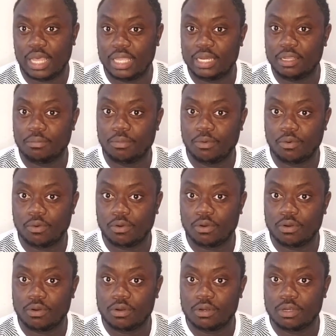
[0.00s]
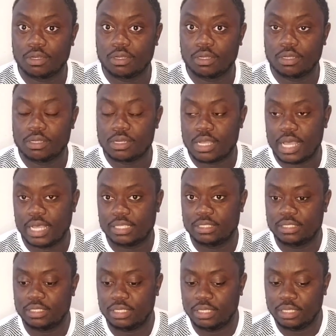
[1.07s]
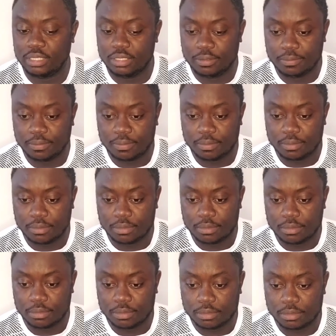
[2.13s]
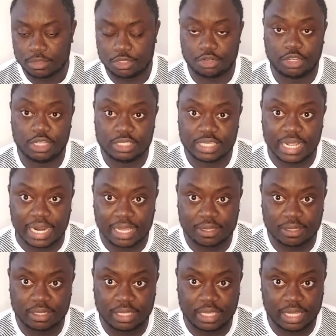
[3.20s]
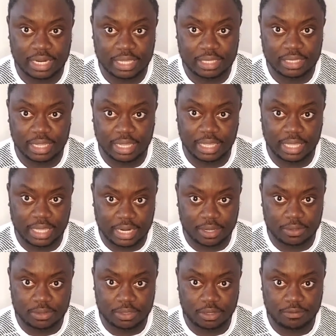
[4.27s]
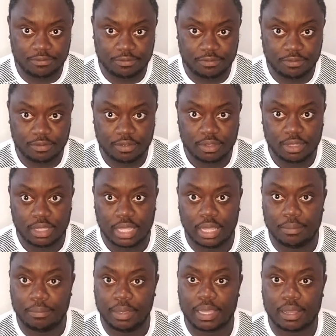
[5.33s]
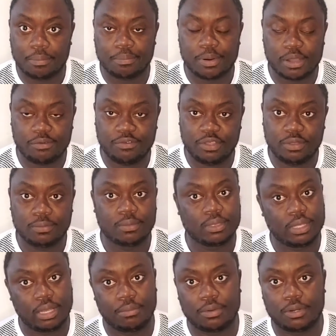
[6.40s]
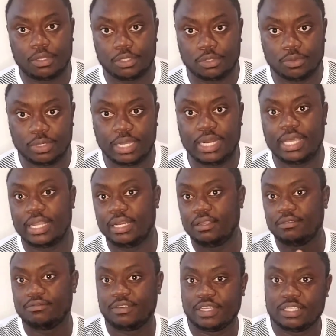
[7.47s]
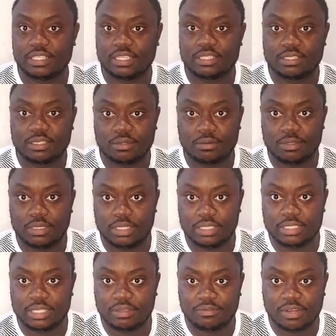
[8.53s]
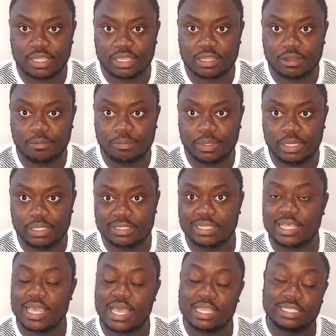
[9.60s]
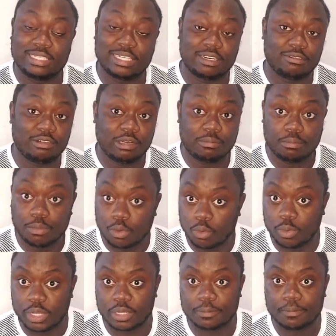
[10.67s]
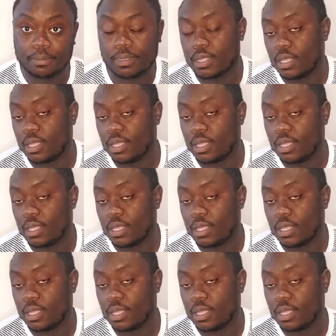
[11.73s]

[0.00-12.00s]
And the more I see trades that I could get in and get out of and make a profit, I'm going to do that and invest into these dividend companies and generate more wealth.